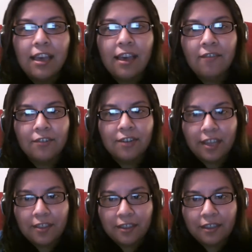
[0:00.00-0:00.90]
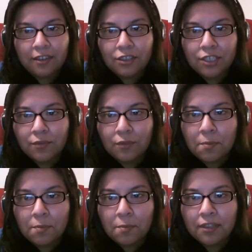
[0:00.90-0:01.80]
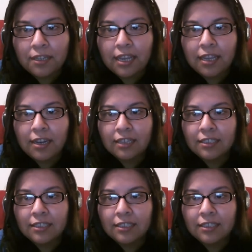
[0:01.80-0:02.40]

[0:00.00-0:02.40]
After death, Indigene will burn the dead